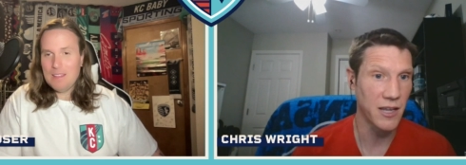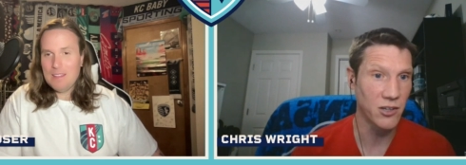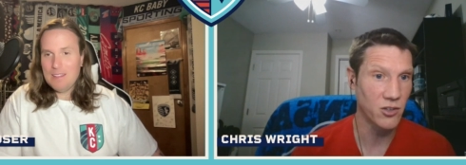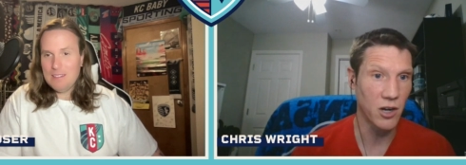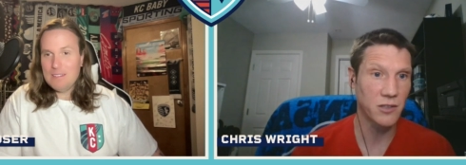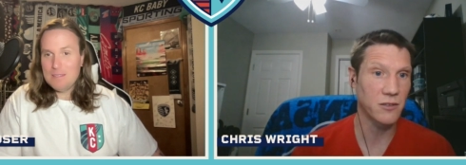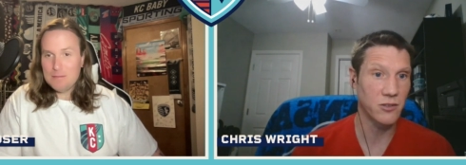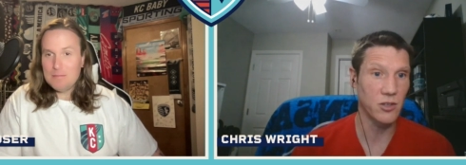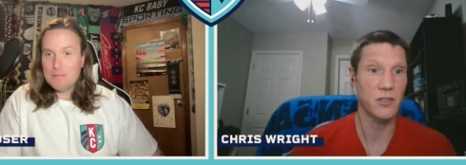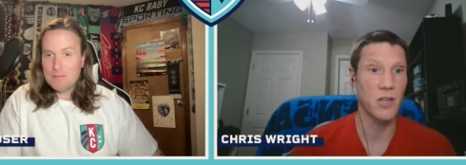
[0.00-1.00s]
Speaker 1: day just
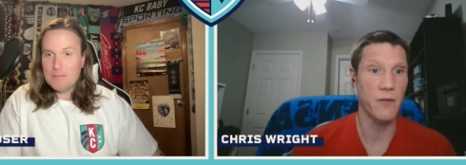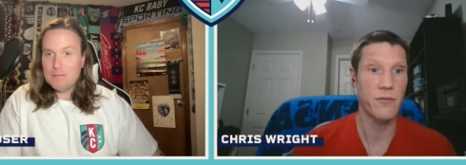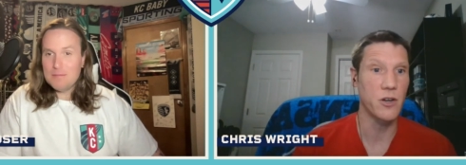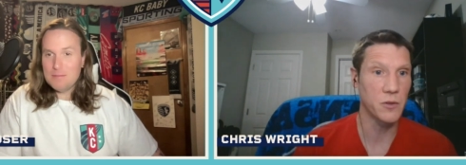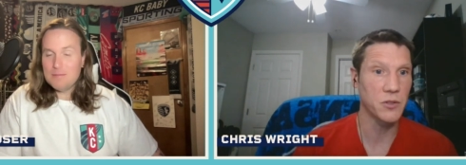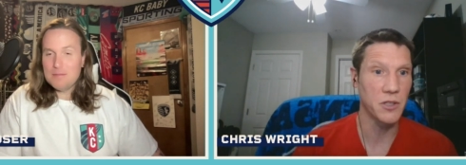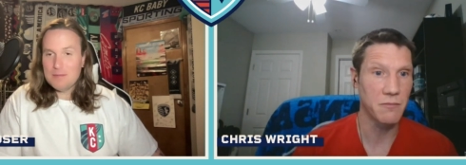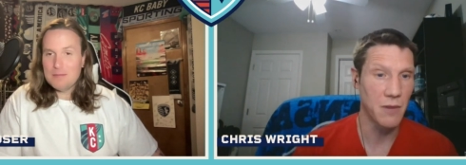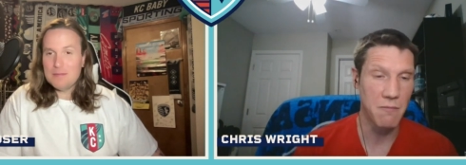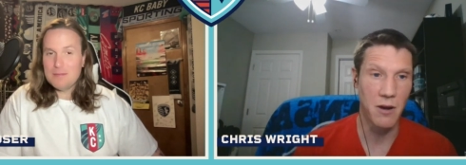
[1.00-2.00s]
just off of no sleep.
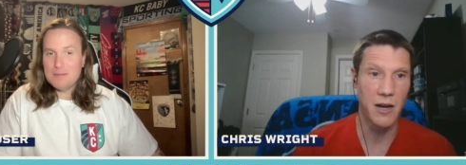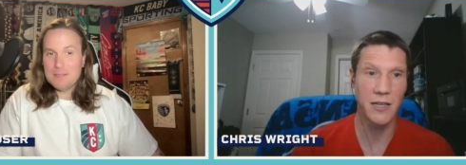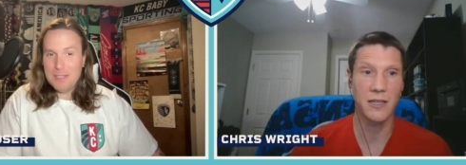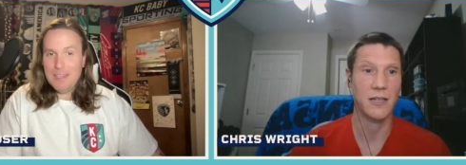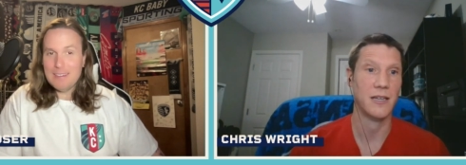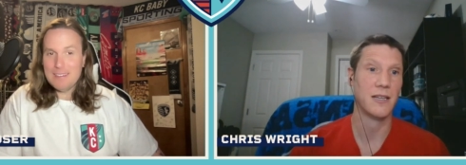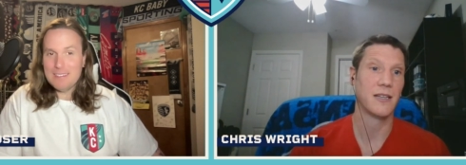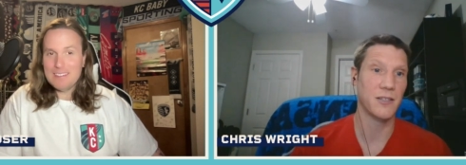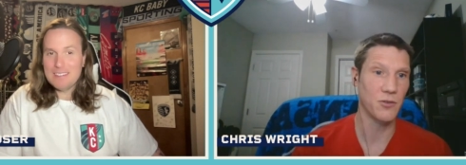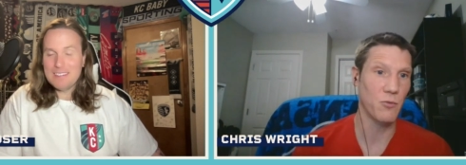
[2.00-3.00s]
My body yeah.
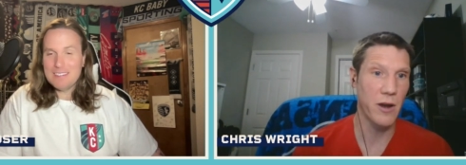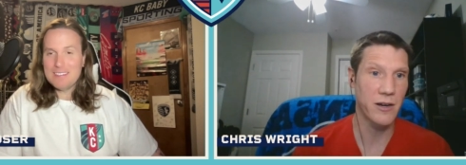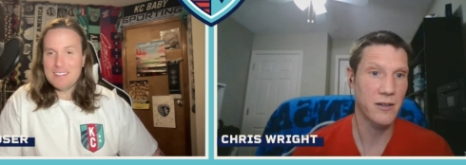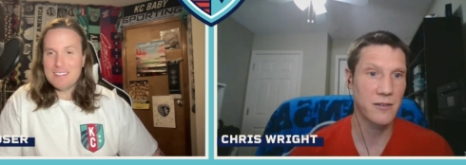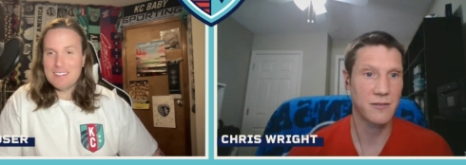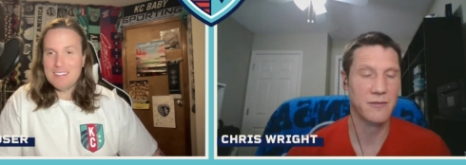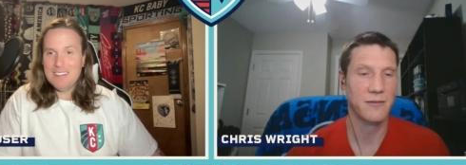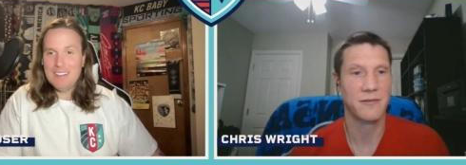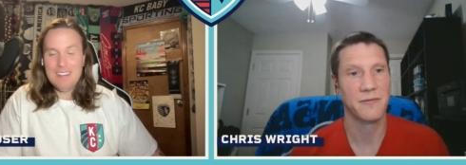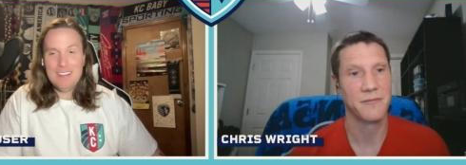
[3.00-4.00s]
is a wreck.
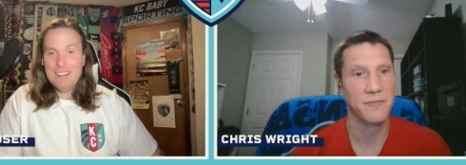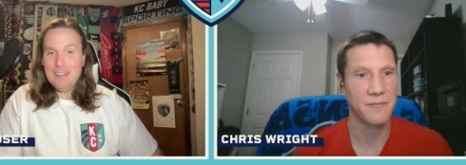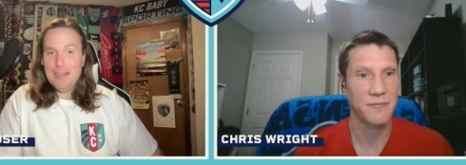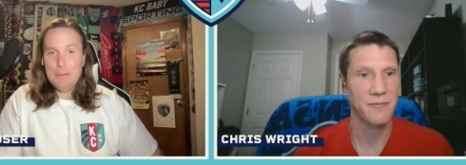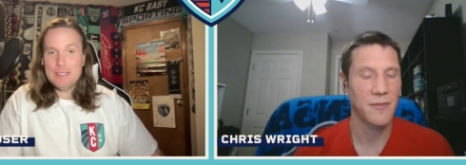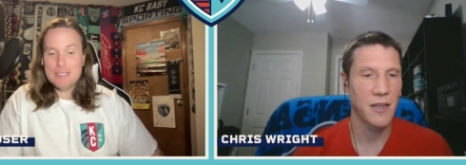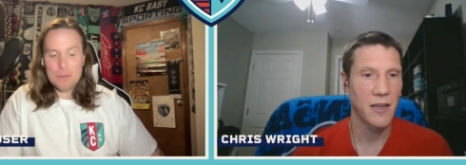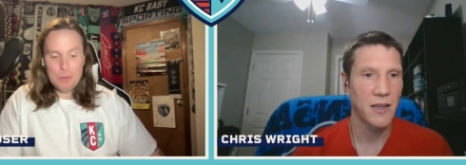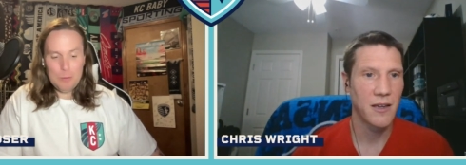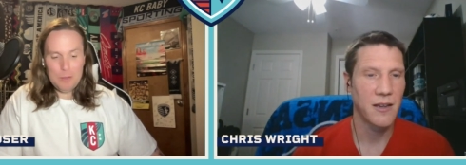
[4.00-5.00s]
Speaker 2: I mean, it's
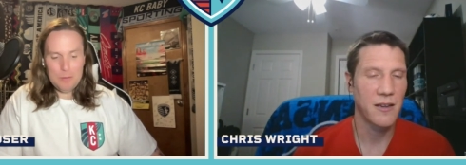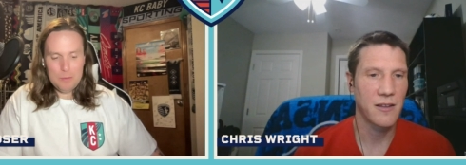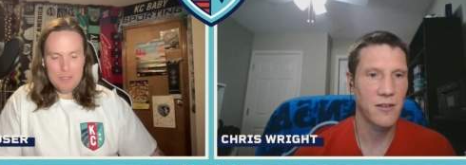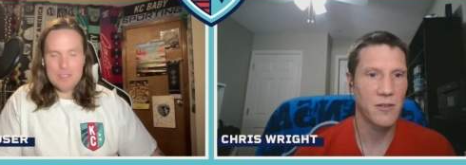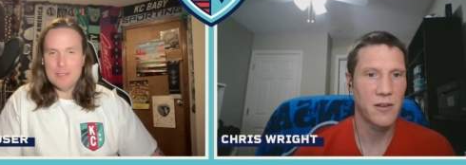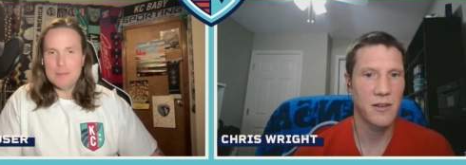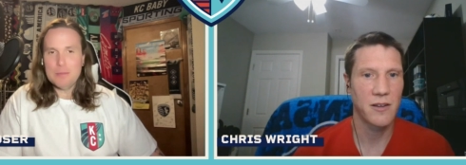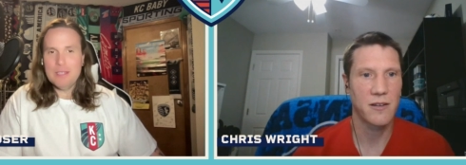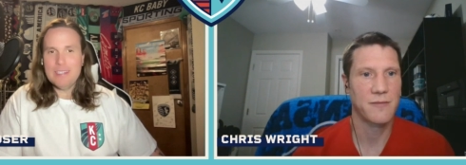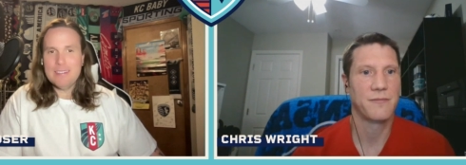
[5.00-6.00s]
like what what what is this
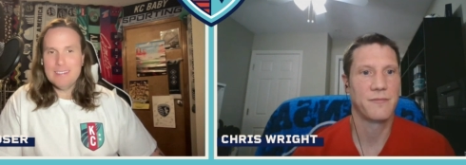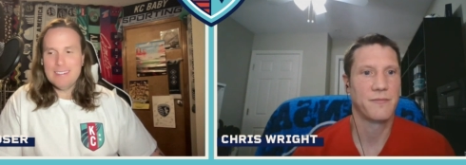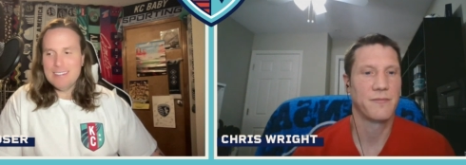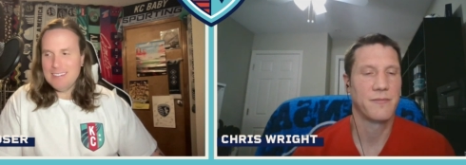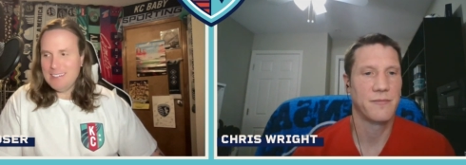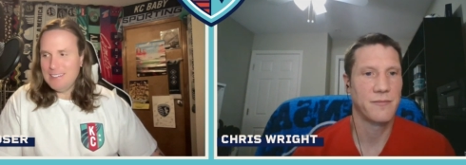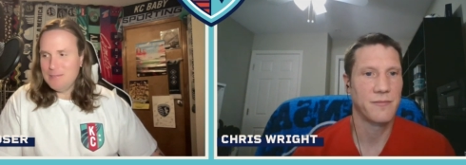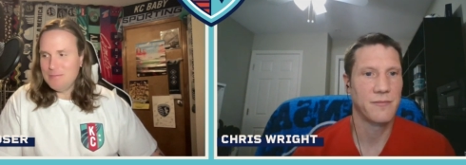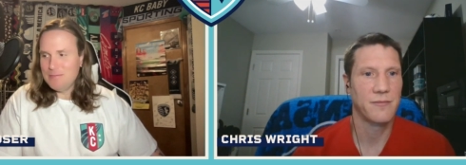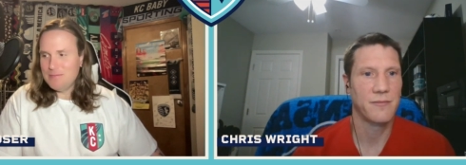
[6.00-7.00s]
playing? Uh,
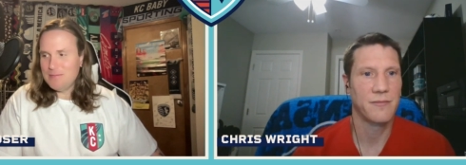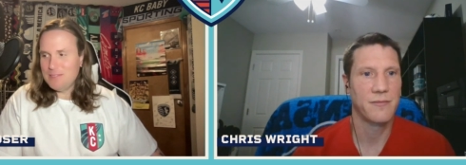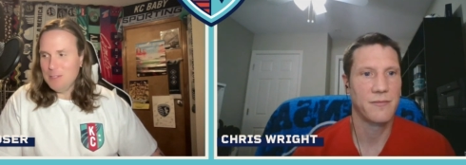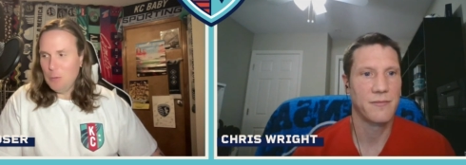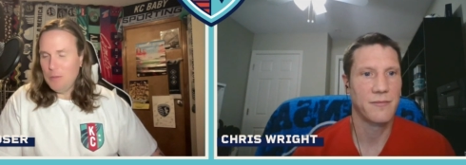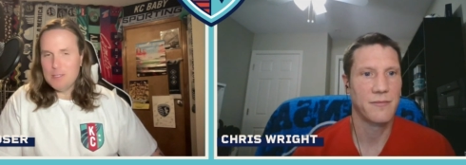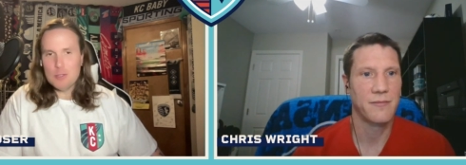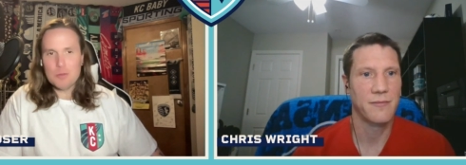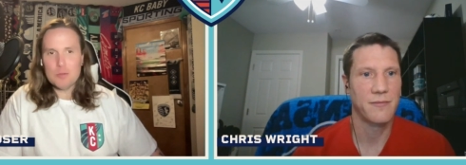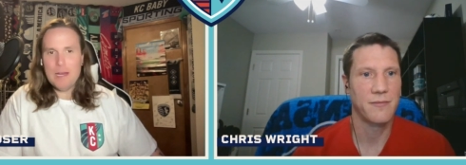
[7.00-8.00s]
uh, you know, playing
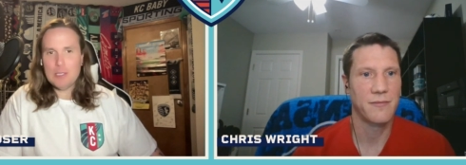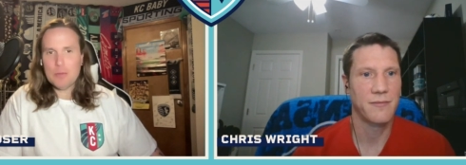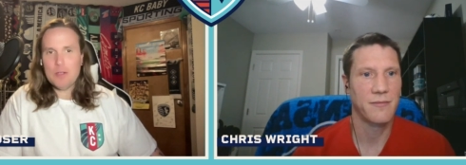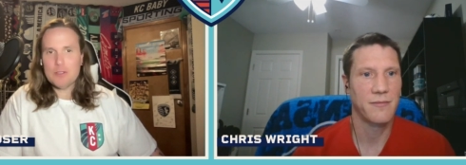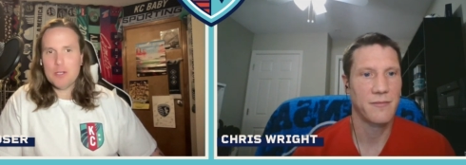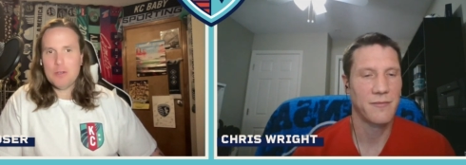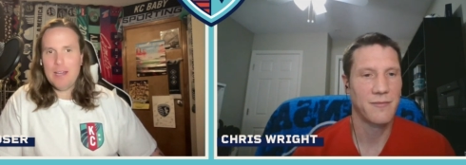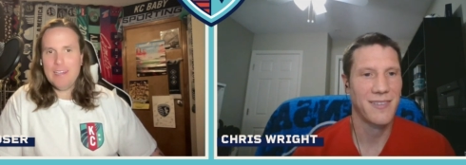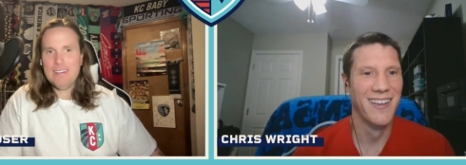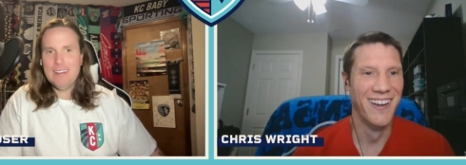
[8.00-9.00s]
Super Smash Brothers all
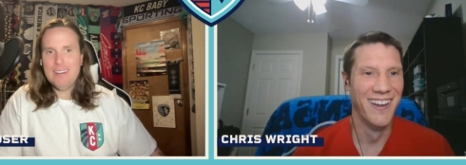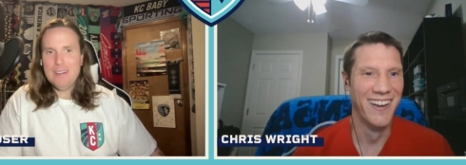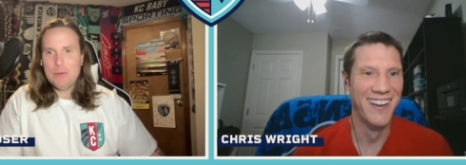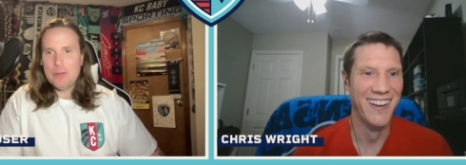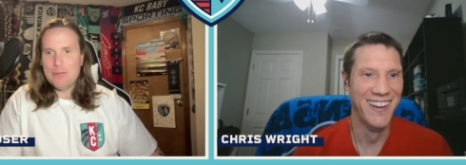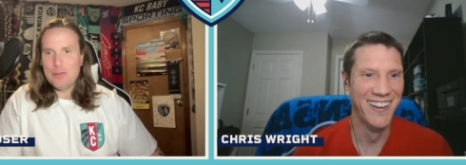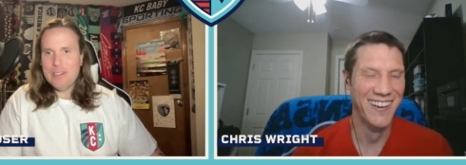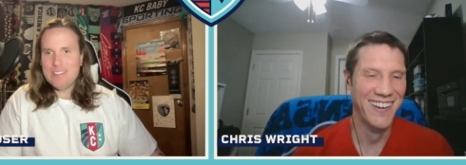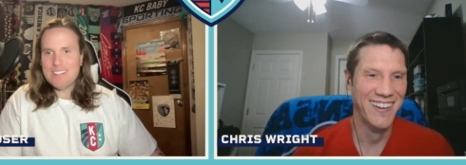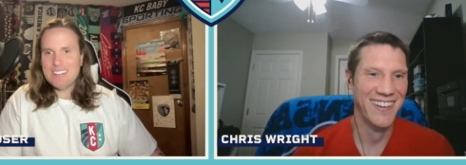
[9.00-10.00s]
night with your
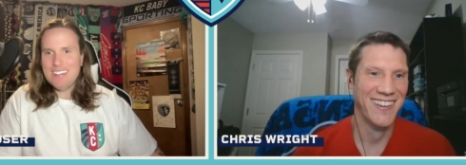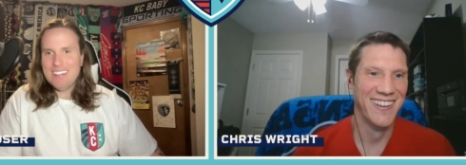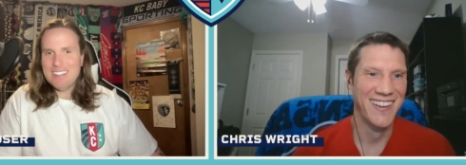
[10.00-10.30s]
friends,